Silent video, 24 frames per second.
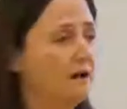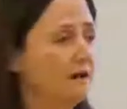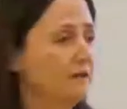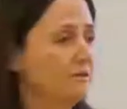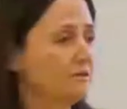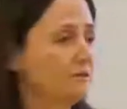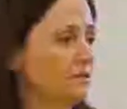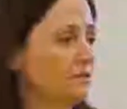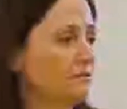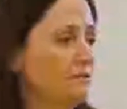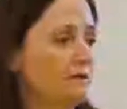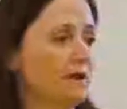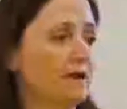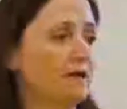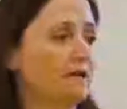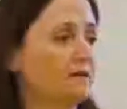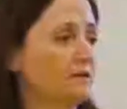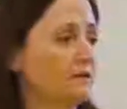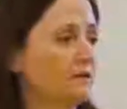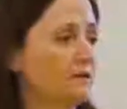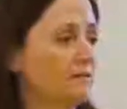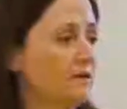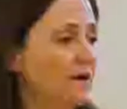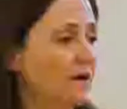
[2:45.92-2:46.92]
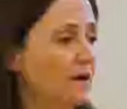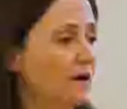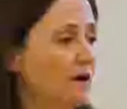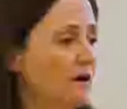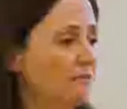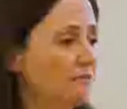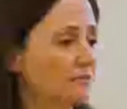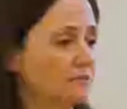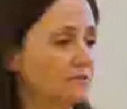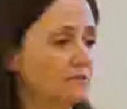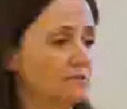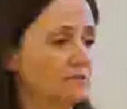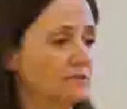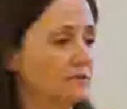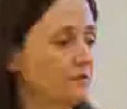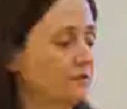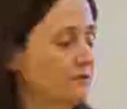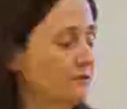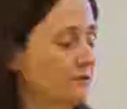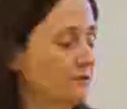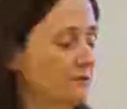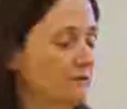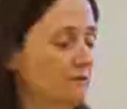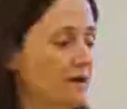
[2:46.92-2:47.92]
It's a great, great conference. You can
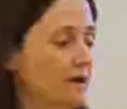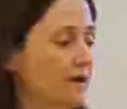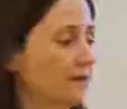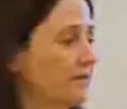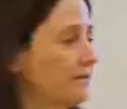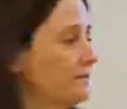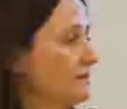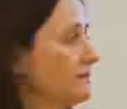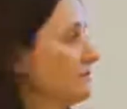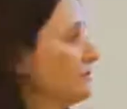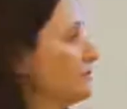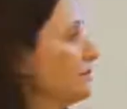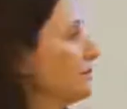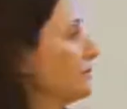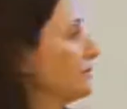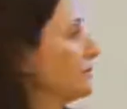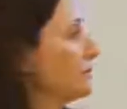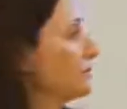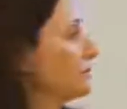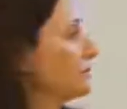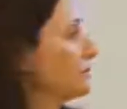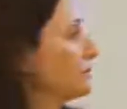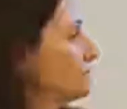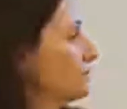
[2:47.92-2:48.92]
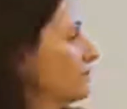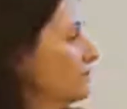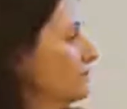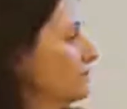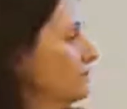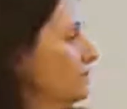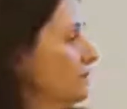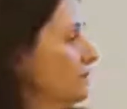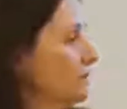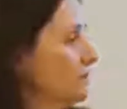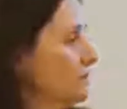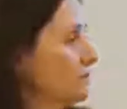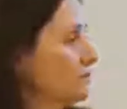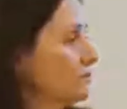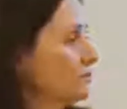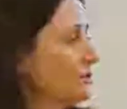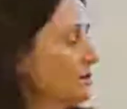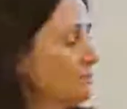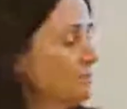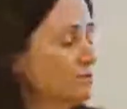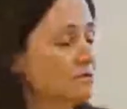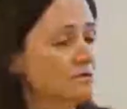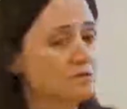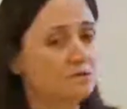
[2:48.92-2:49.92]
learn a lot of things there. There's
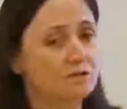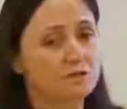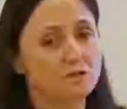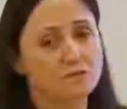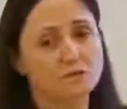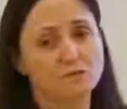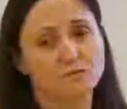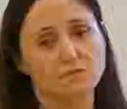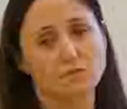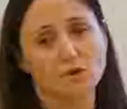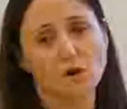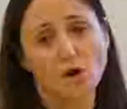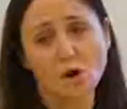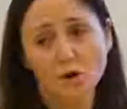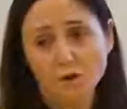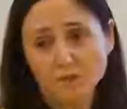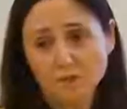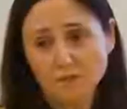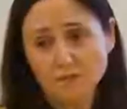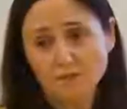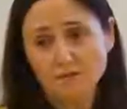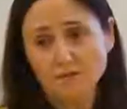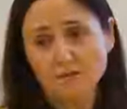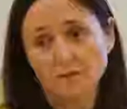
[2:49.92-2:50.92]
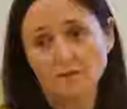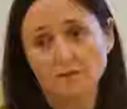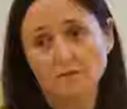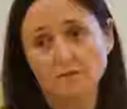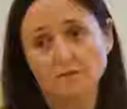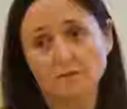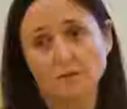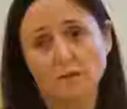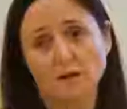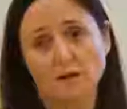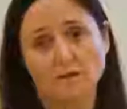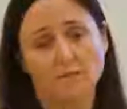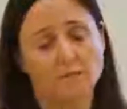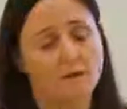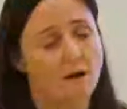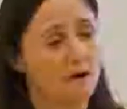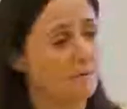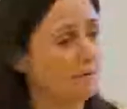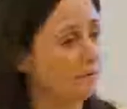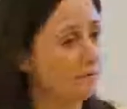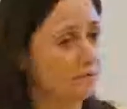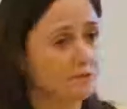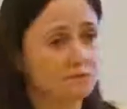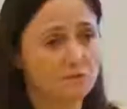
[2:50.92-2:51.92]
opportunities for artists there. There's
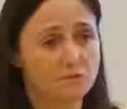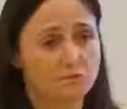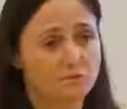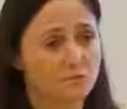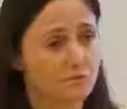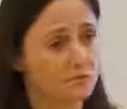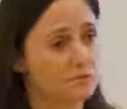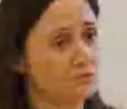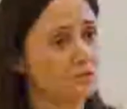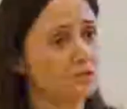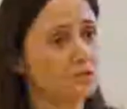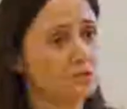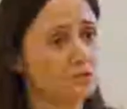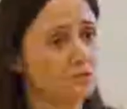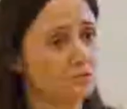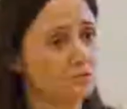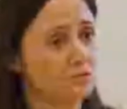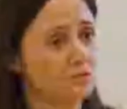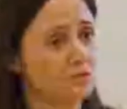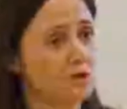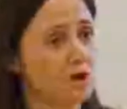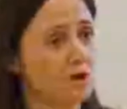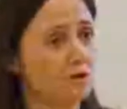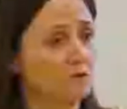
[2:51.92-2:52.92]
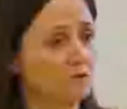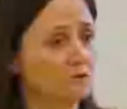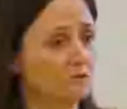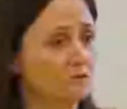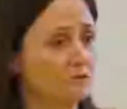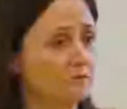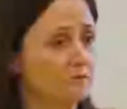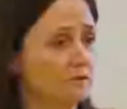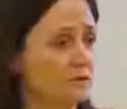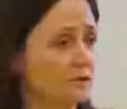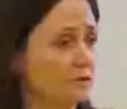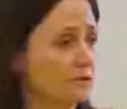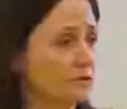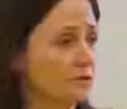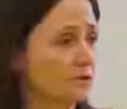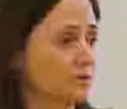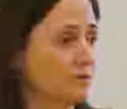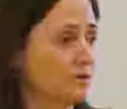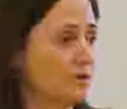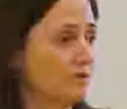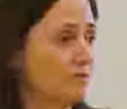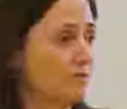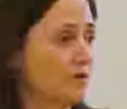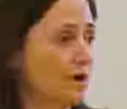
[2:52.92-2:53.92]
opportunities for traditional scholars of literature
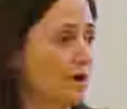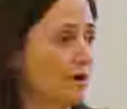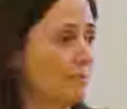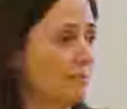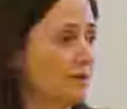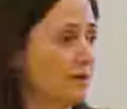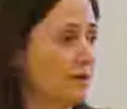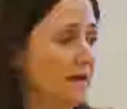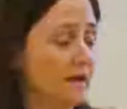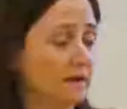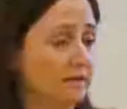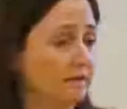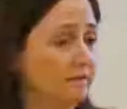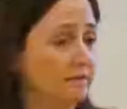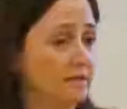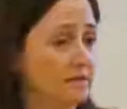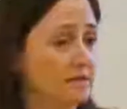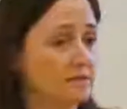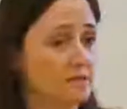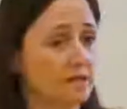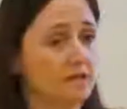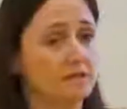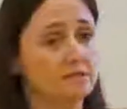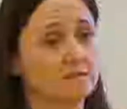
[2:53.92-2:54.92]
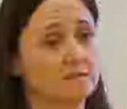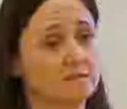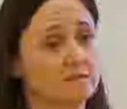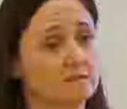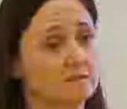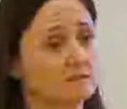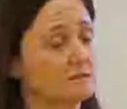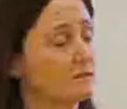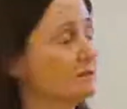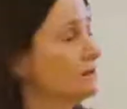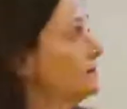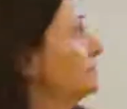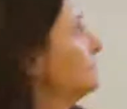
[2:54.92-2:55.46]
and the environment, and scientists.